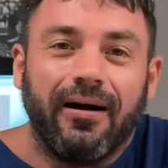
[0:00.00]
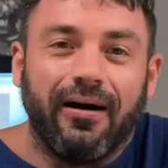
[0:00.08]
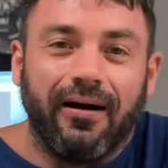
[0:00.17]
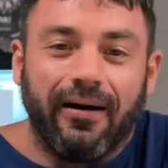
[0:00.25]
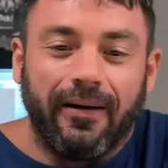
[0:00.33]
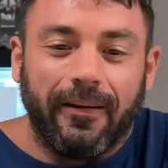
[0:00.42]

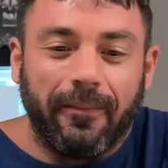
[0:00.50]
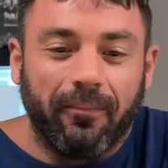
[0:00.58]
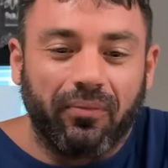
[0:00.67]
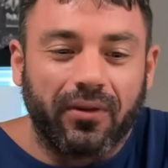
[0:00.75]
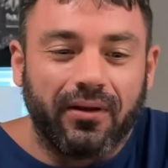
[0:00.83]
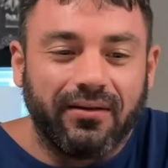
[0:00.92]

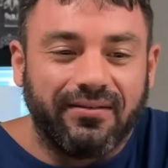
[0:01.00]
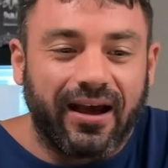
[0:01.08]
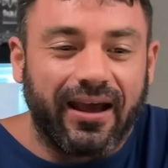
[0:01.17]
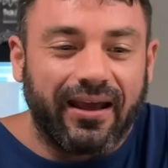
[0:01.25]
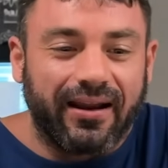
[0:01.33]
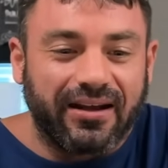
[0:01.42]

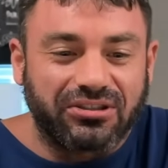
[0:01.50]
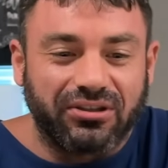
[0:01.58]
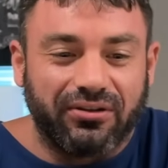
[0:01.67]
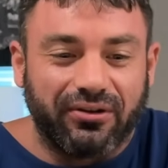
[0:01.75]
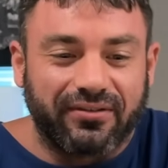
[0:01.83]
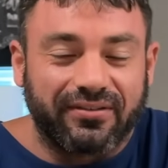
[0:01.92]
diet
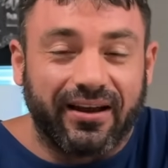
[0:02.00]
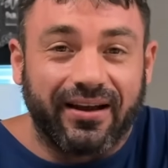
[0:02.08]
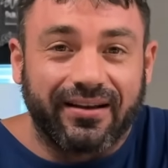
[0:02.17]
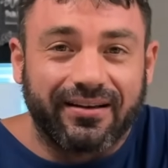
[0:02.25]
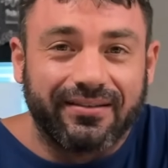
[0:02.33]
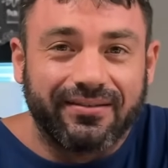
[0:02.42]
actually looks like,